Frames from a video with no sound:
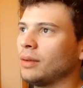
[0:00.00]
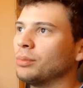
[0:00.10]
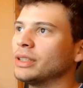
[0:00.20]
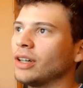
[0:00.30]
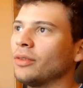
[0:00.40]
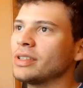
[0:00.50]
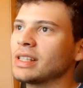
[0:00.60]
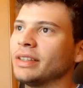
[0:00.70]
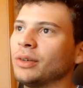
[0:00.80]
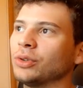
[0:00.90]
But
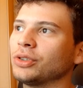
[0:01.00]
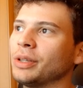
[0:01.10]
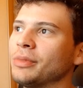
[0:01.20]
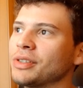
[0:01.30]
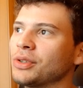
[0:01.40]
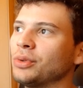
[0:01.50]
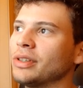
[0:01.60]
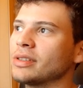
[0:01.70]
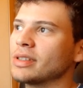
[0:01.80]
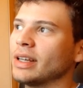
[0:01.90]
obviously, they want to keep the
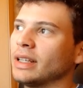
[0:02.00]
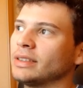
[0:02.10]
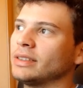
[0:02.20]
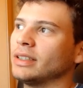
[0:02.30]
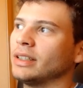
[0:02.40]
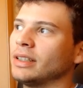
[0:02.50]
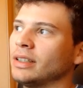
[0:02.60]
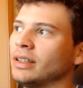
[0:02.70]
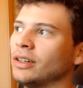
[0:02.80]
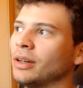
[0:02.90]
students that
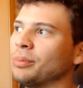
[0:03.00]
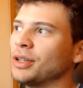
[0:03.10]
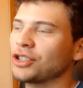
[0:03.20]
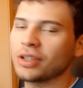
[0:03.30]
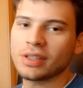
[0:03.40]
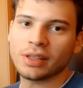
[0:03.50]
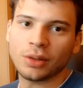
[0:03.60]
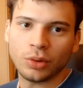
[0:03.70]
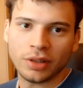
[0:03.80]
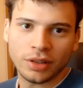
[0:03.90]
uh, are ambitious and
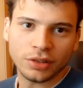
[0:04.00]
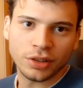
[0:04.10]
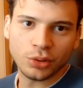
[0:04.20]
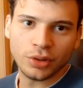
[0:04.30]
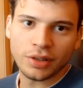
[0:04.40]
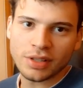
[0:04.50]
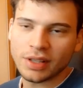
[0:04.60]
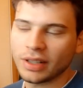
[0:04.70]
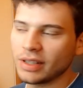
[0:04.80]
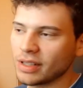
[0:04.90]
they want to continue their
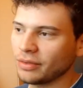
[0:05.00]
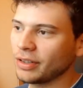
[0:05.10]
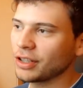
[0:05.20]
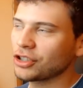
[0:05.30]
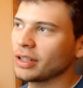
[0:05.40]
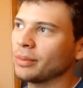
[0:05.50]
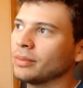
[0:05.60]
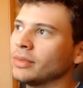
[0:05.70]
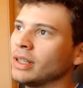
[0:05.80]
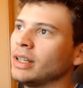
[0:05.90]
studies and finish them,